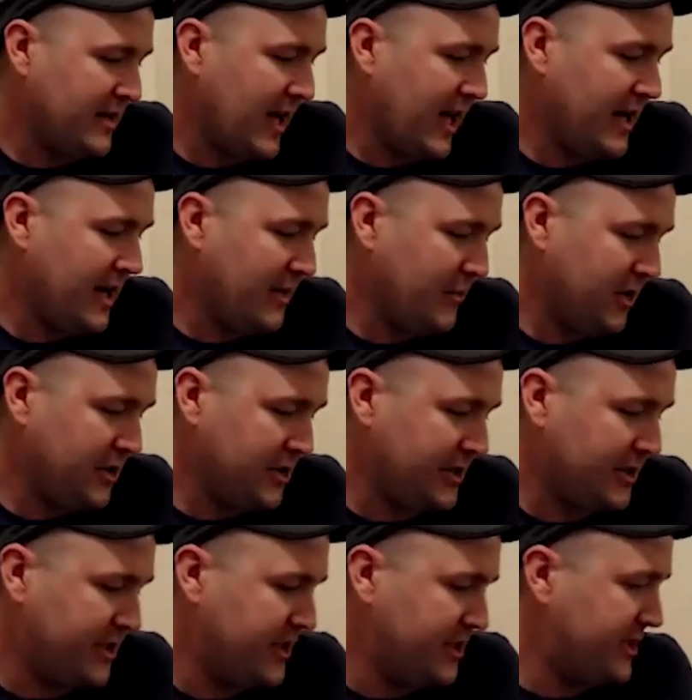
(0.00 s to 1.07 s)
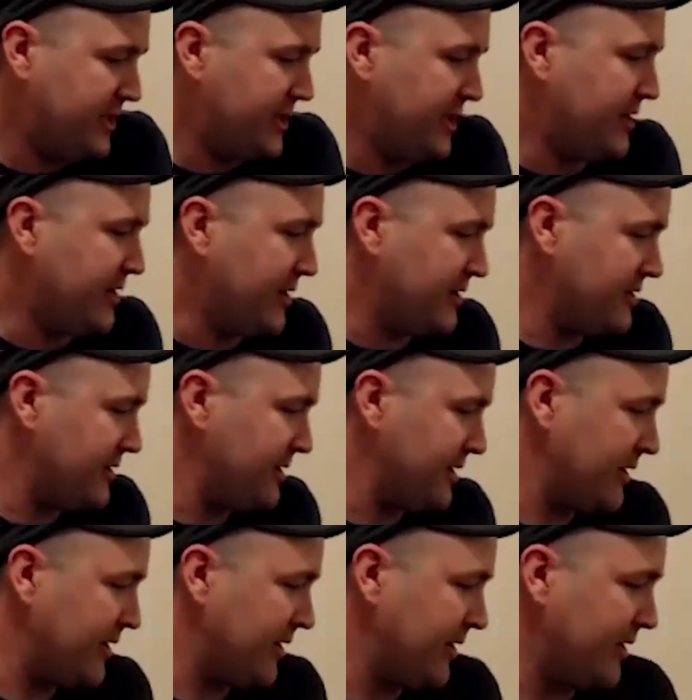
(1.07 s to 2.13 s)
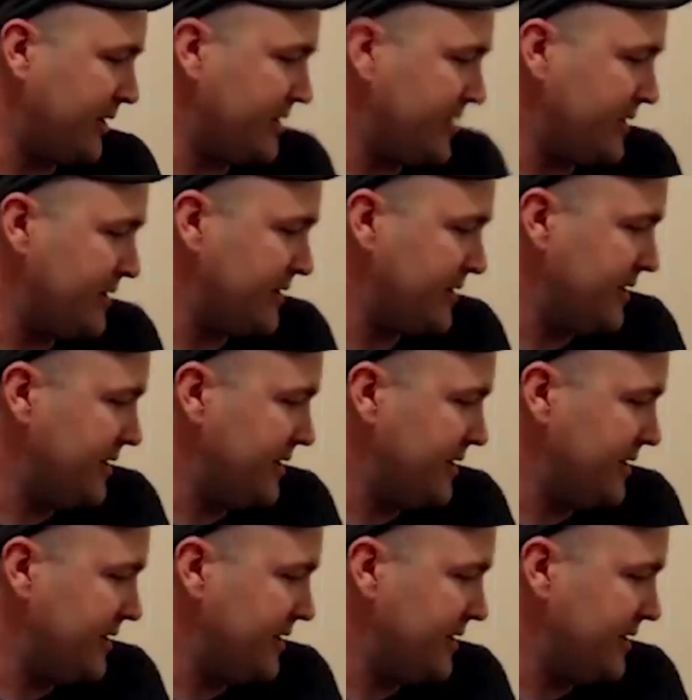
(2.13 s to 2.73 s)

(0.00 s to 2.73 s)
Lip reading: I got a bunch of CGC cards. Look at all these.